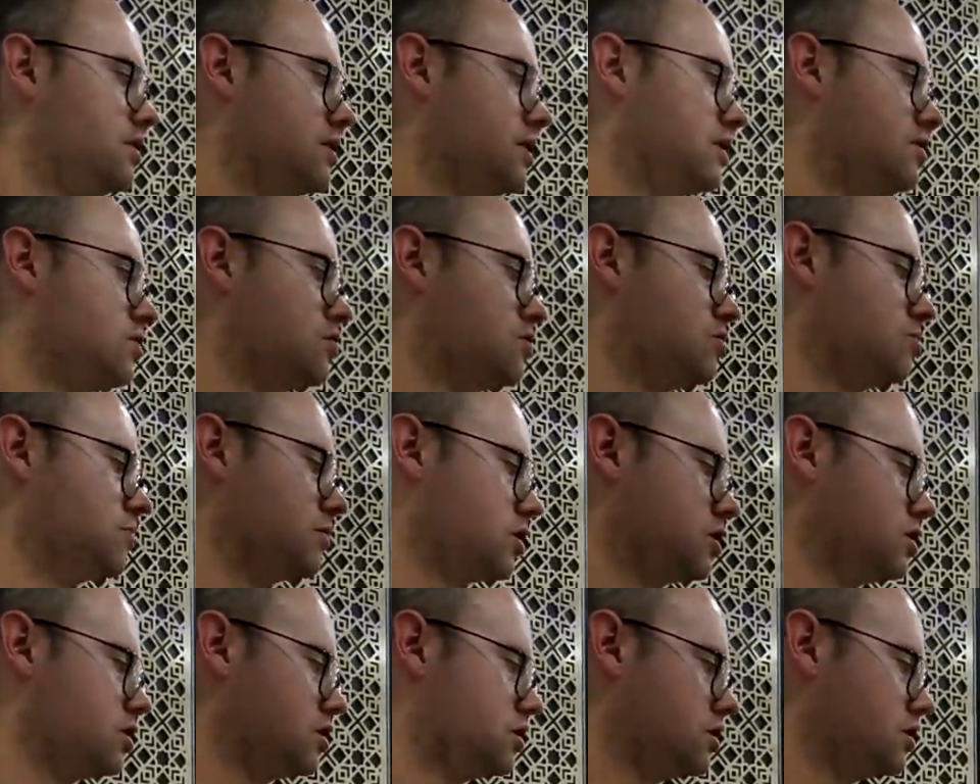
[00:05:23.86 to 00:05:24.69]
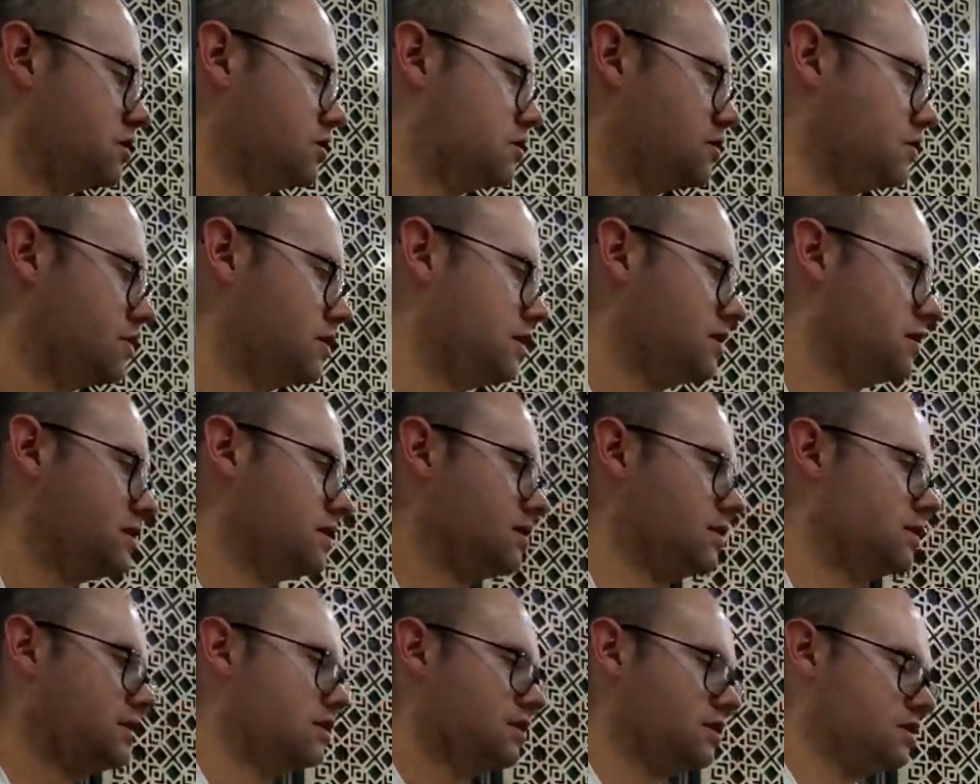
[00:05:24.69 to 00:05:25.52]
It's too much. So
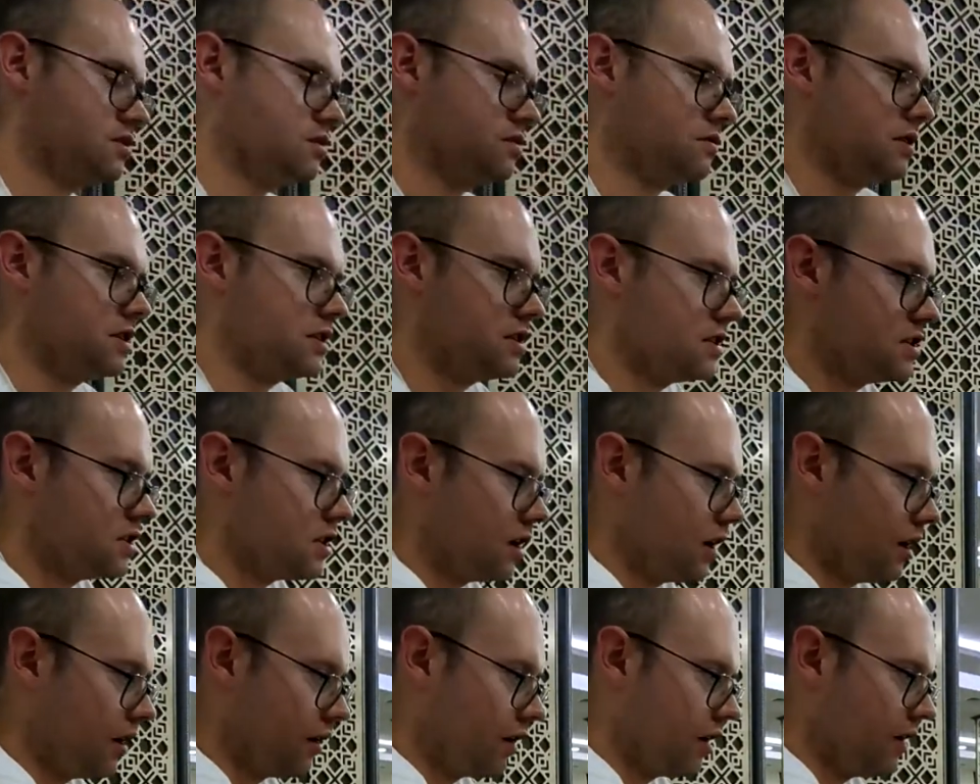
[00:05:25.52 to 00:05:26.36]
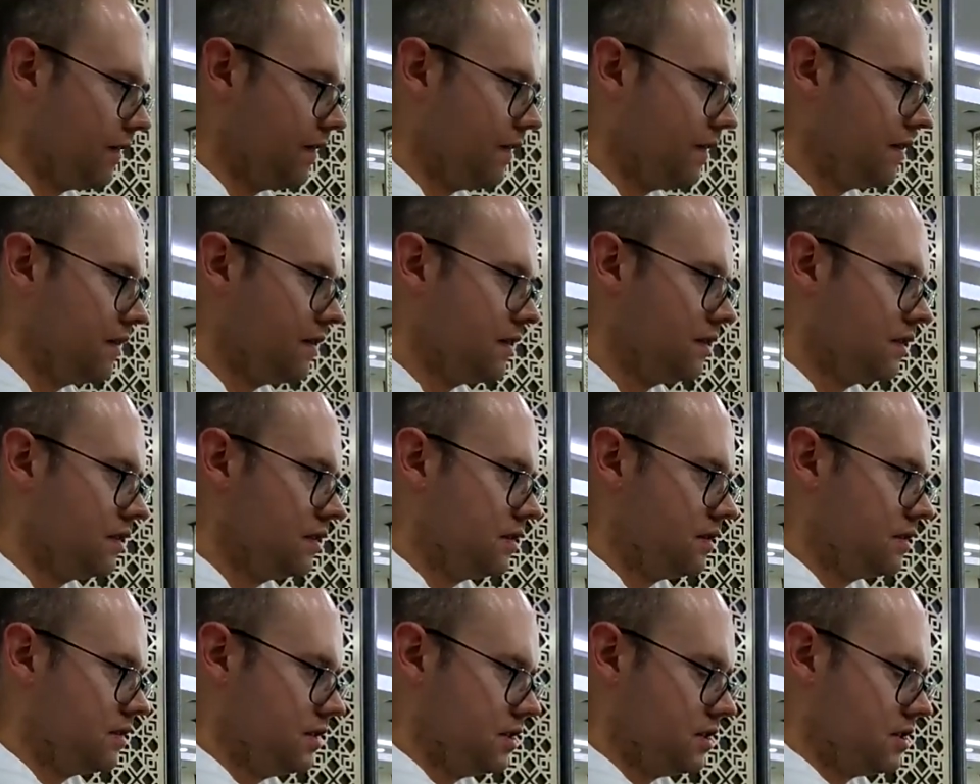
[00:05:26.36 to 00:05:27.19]
so this is ayran. Mm.
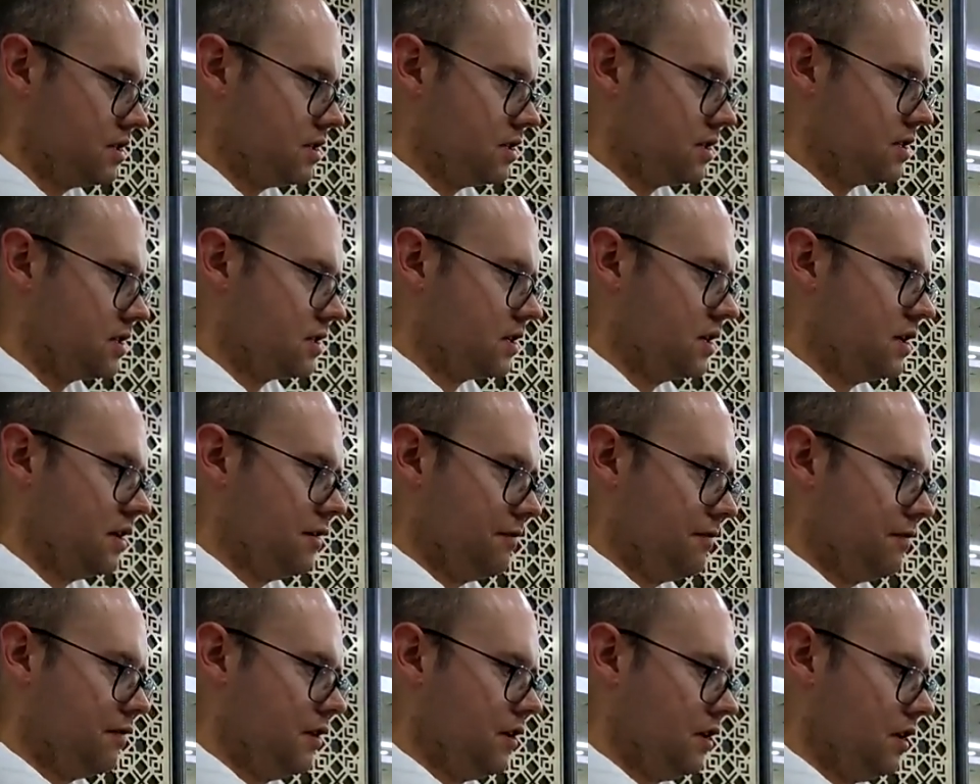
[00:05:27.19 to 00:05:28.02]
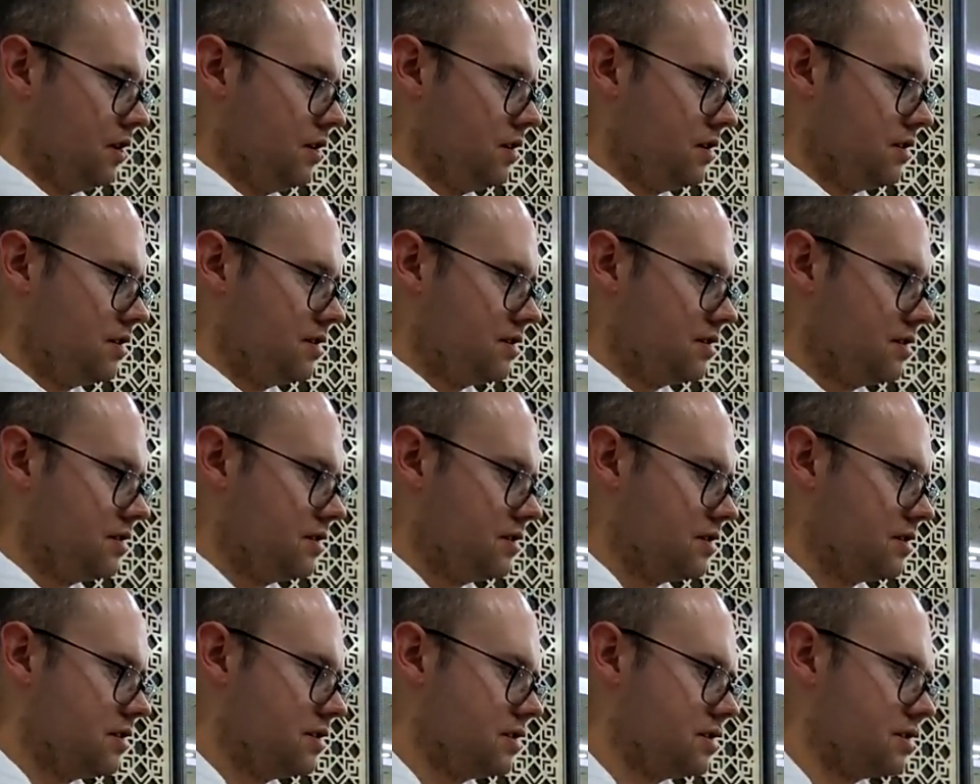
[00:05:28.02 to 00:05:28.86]
This is kefir.
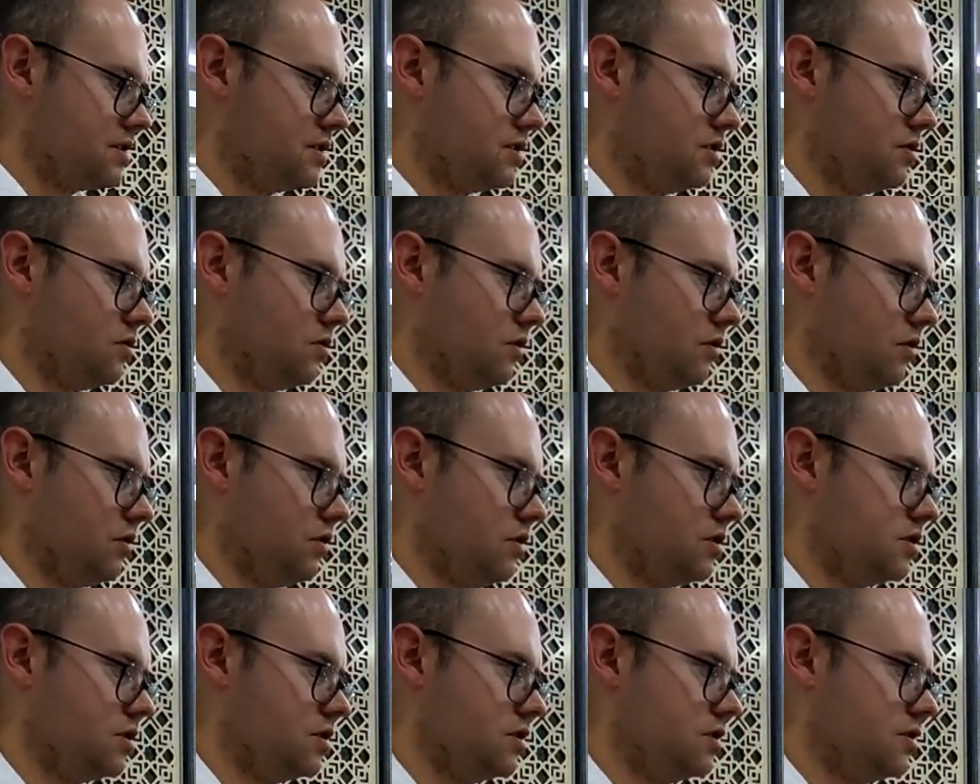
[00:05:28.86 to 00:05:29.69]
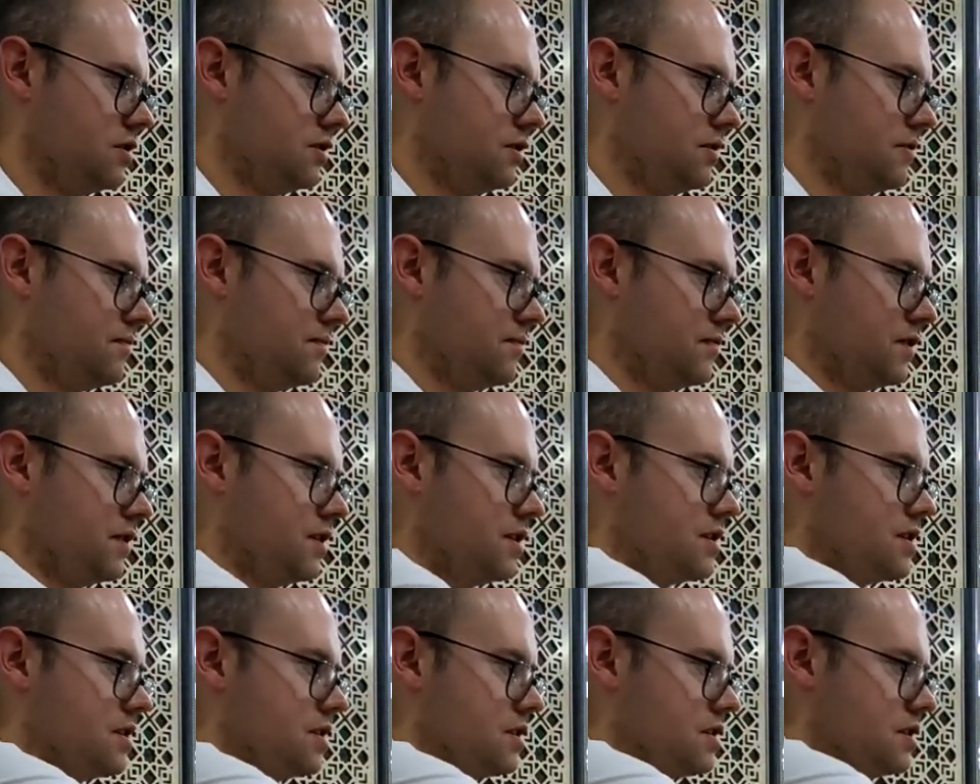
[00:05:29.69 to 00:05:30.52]
This is yogurt. Mm.
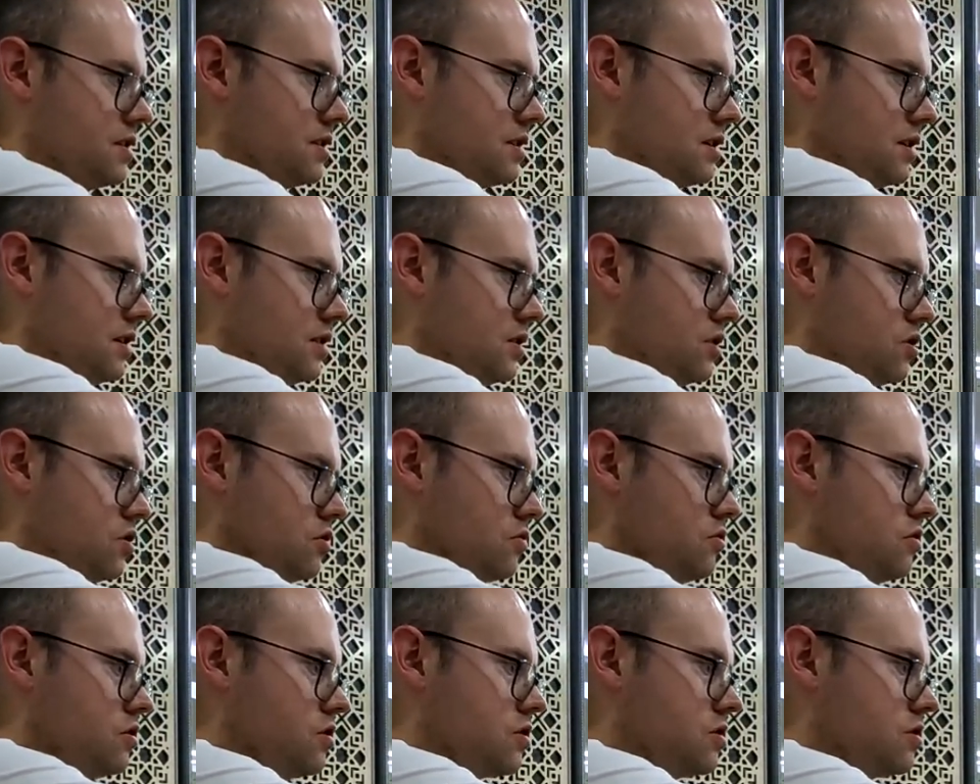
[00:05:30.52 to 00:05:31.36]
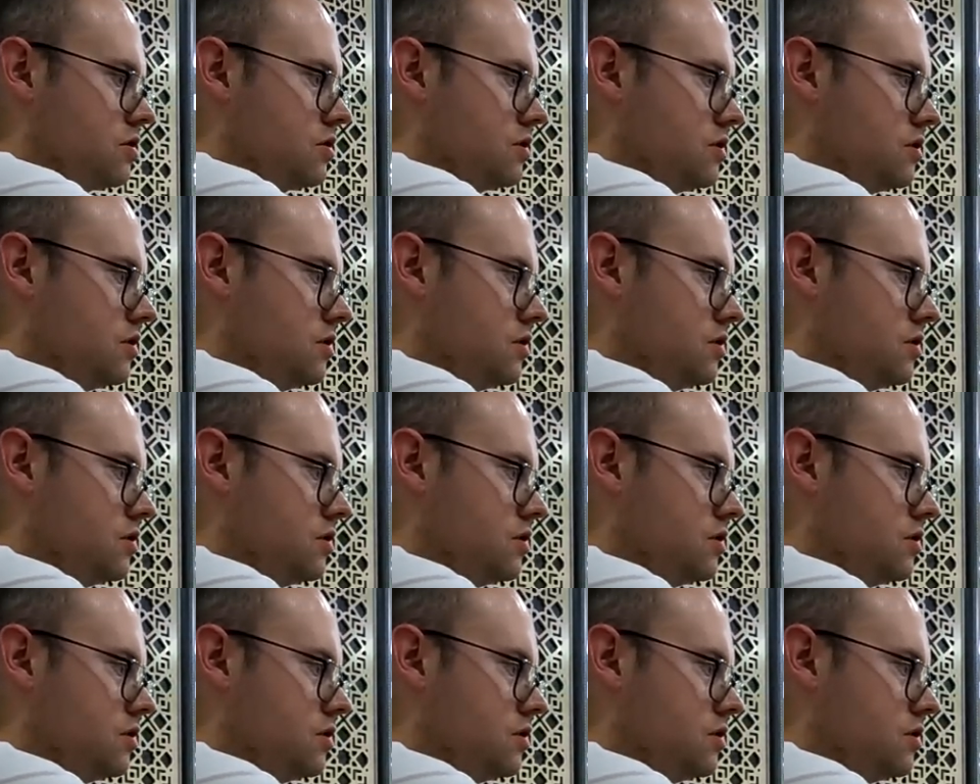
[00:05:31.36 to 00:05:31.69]
This is juice.